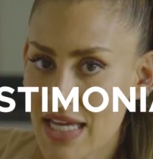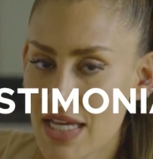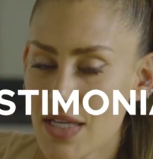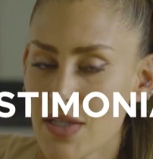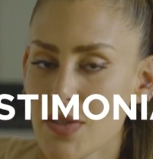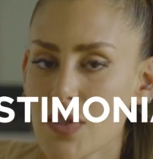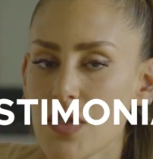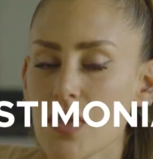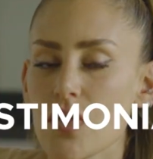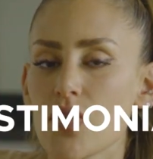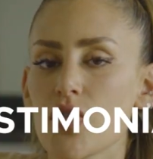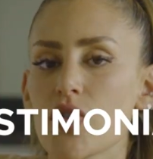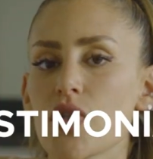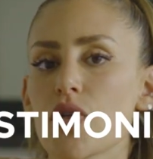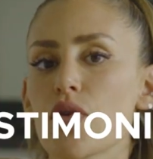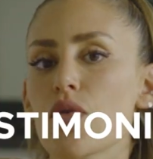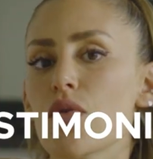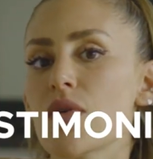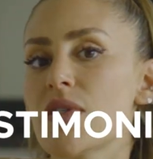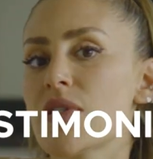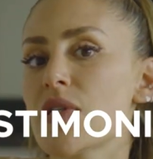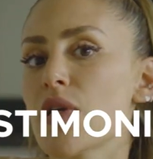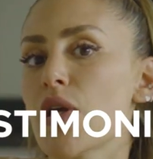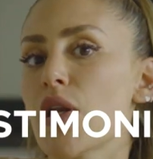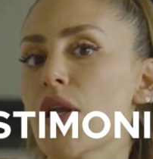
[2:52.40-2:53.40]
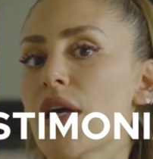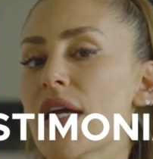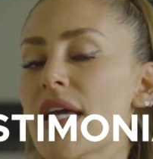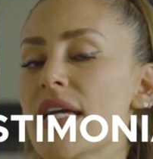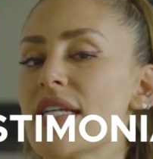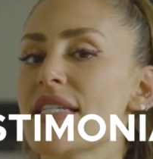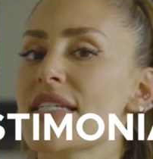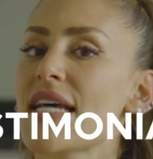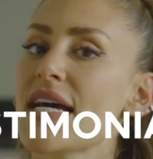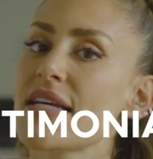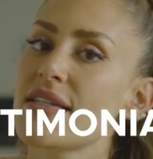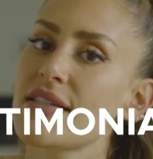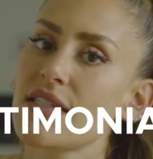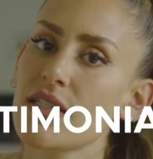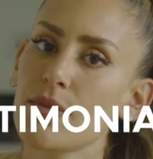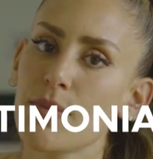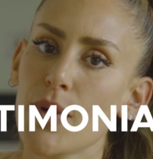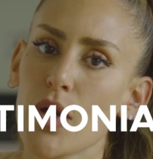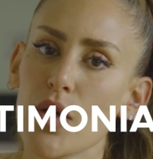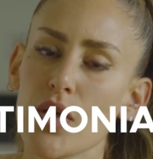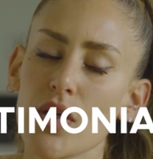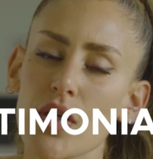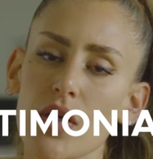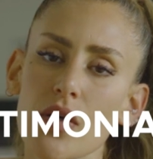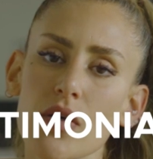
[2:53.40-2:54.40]
is you should also look at
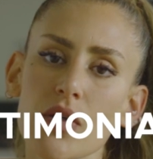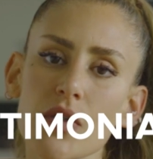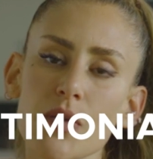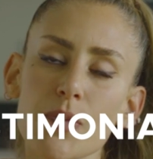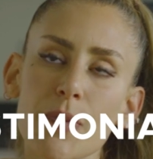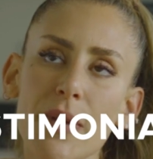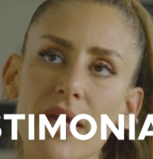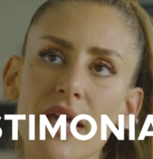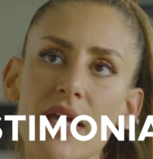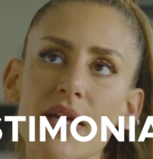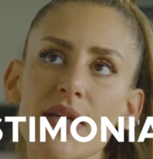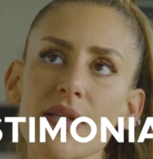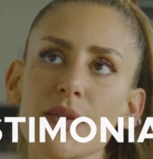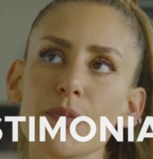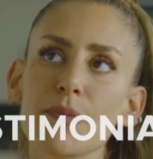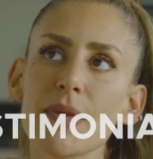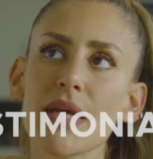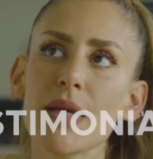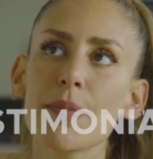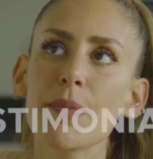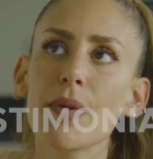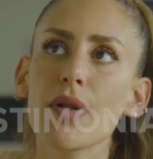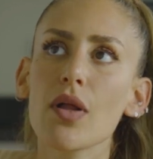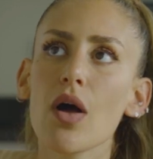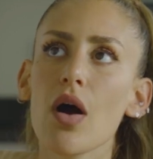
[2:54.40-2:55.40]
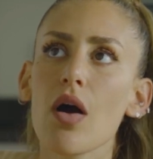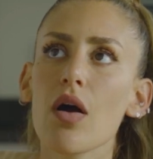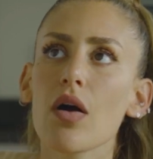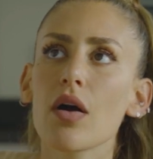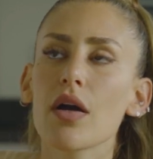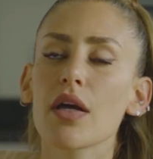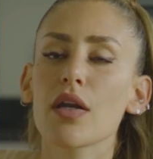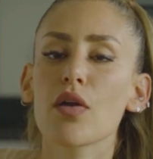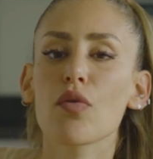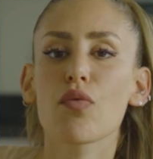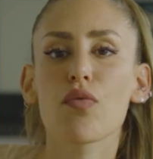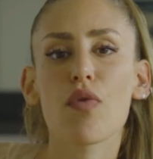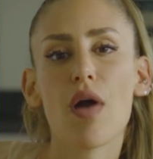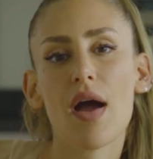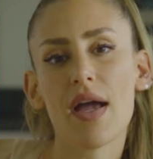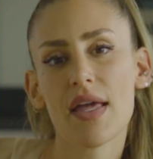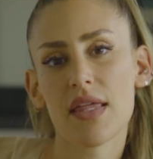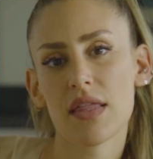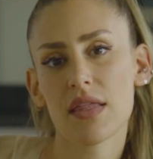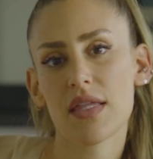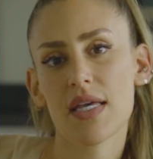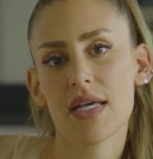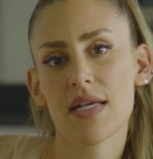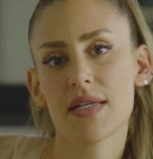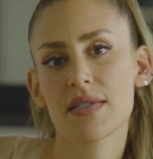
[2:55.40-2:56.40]
testimonials, because people aren't going to
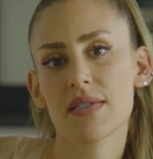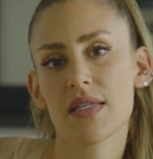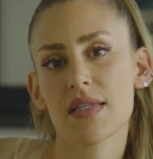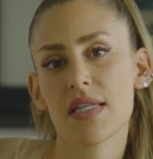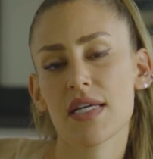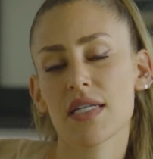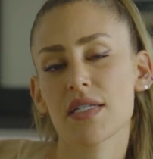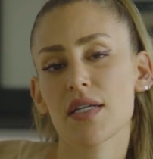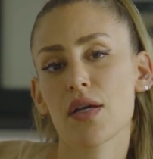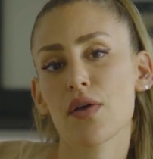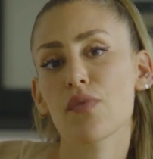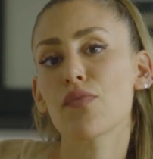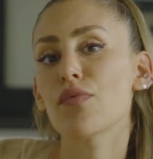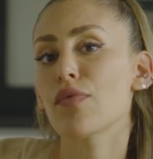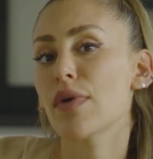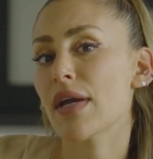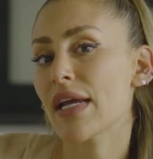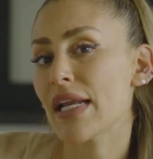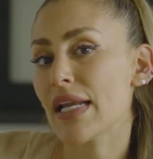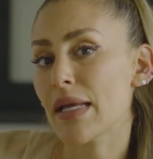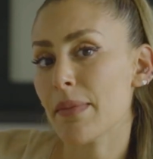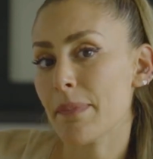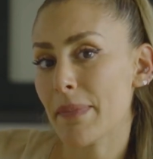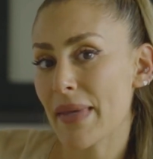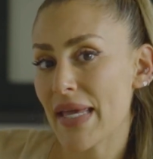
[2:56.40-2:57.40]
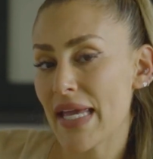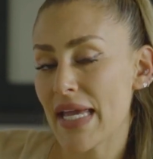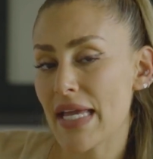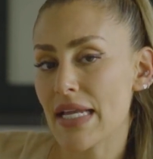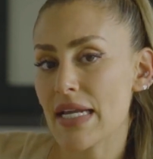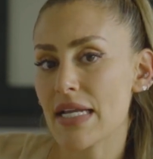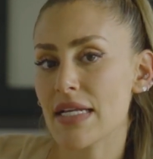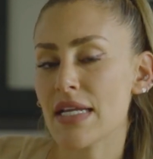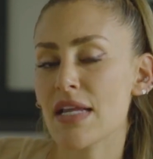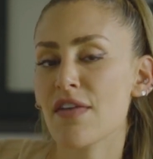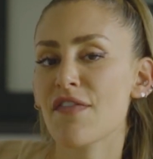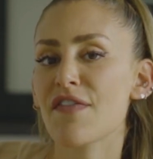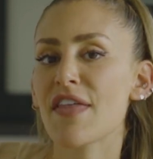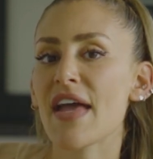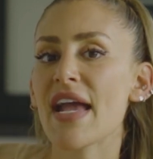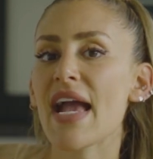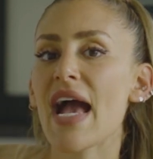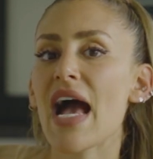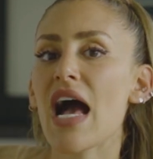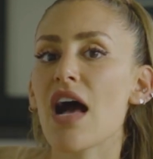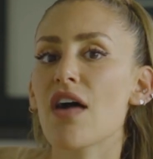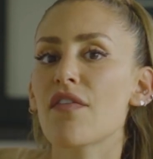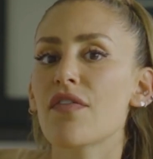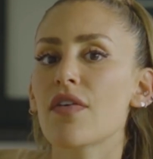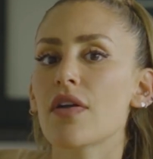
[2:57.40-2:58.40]
write things that they don't really mean. And if they
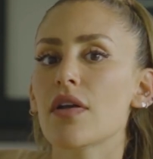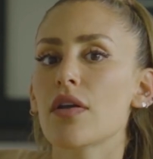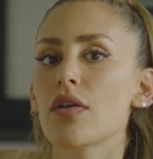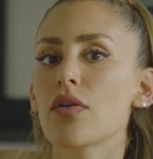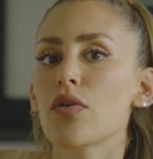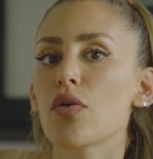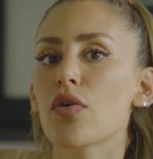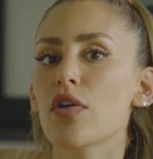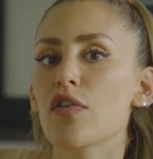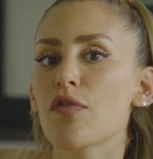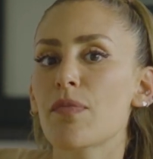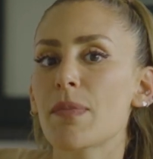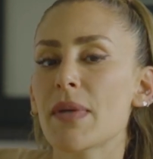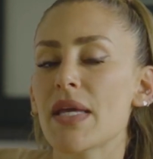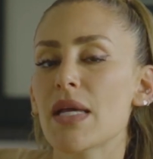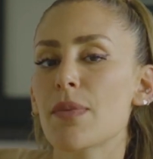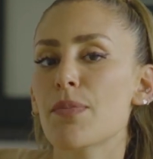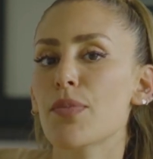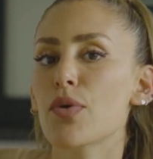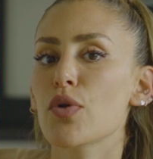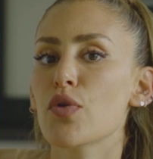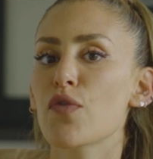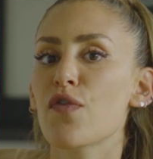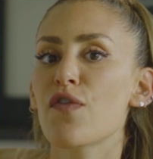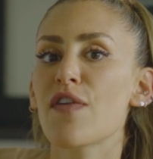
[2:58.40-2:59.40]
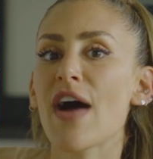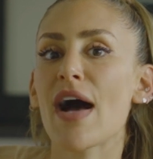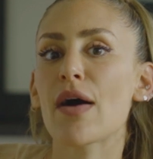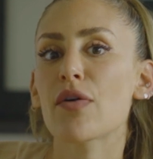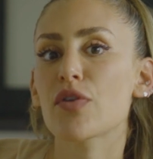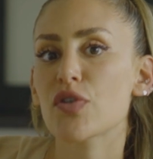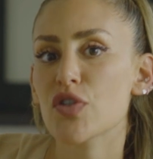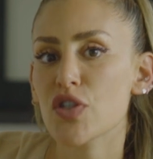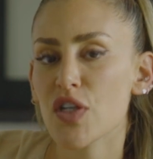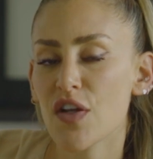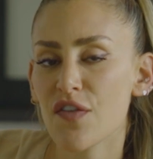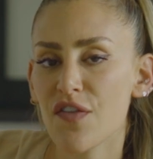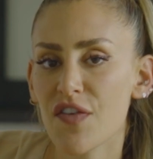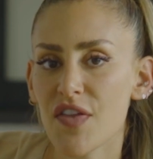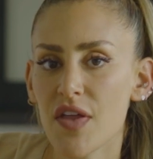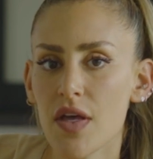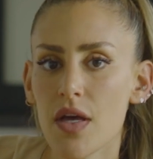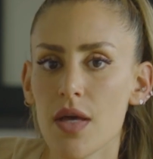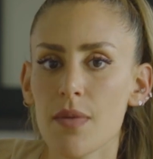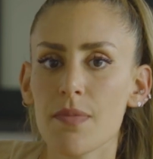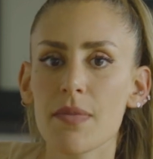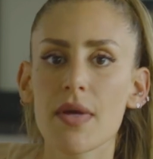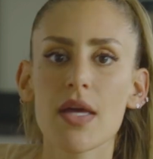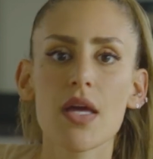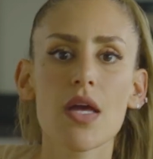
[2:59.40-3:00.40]
have a lot of people vouching for
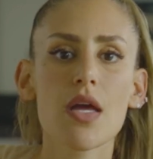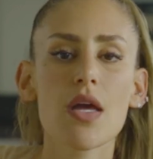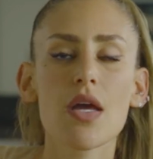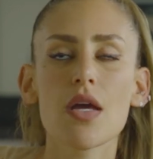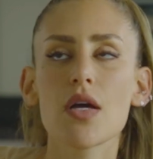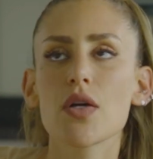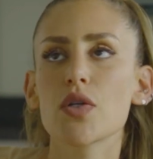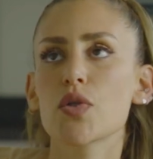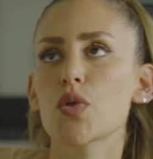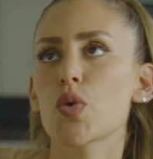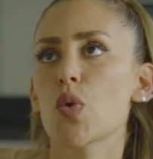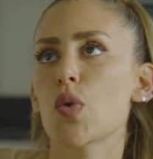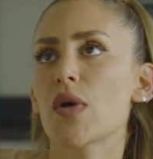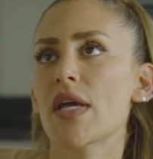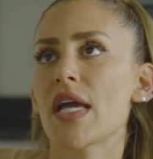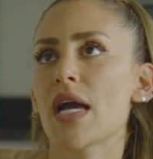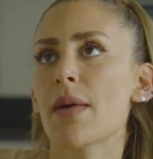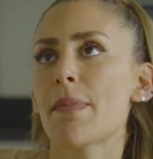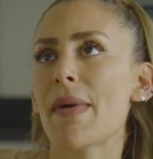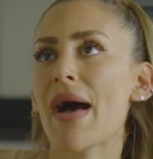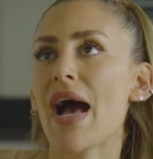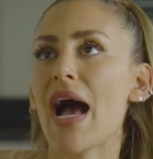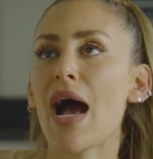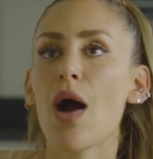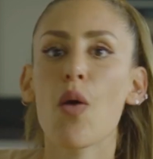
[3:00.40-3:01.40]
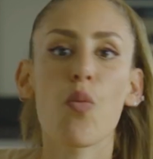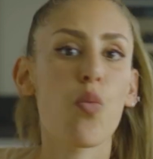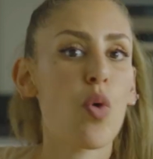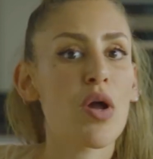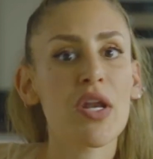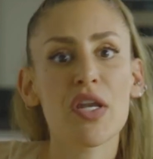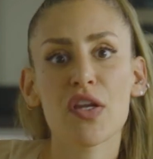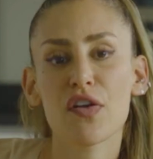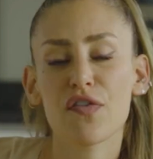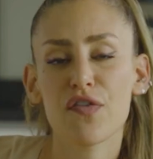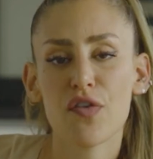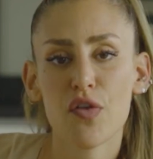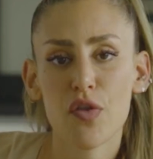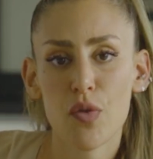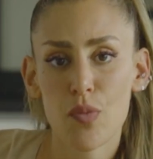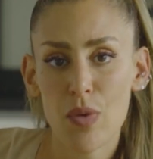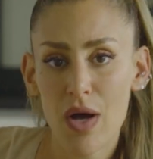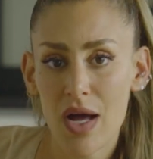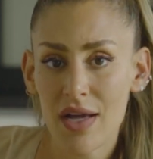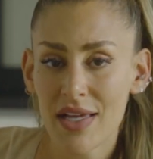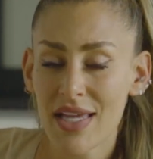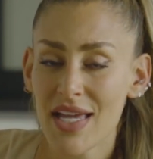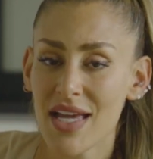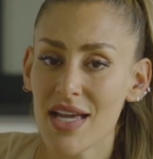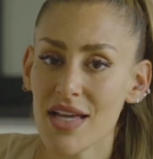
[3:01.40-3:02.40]
them, talking about how wonderful the
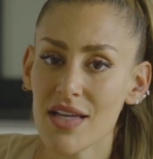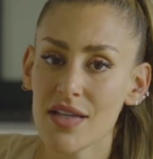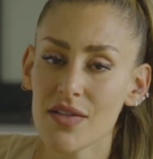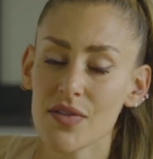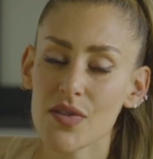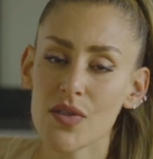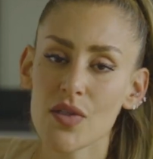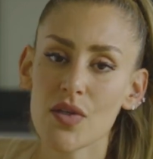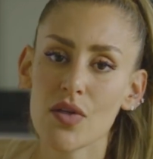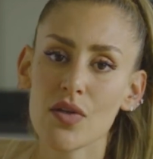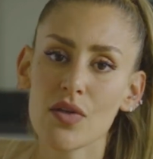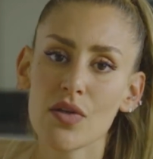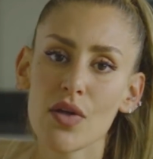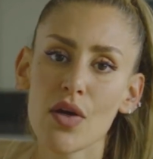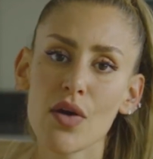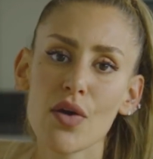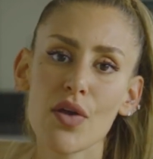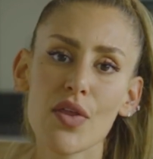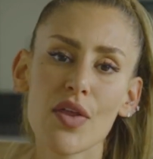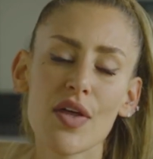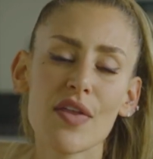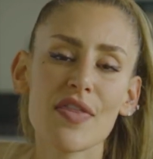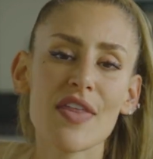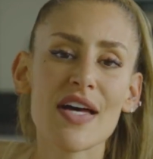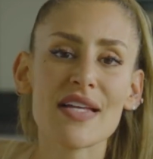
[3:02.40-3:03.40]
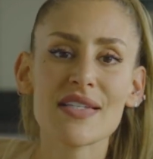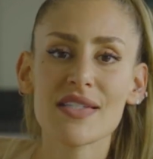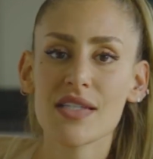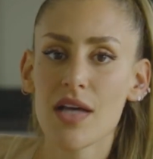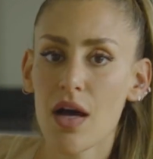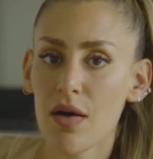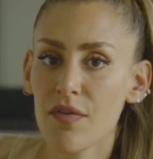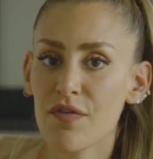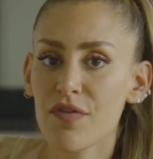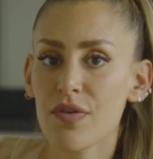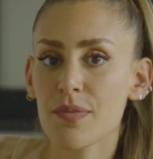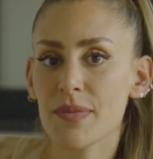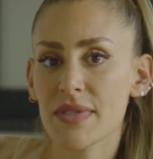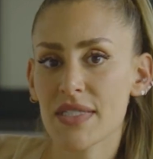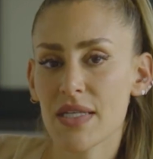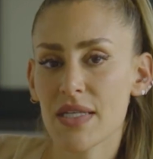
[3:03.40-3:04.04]
work is, you know that that's come from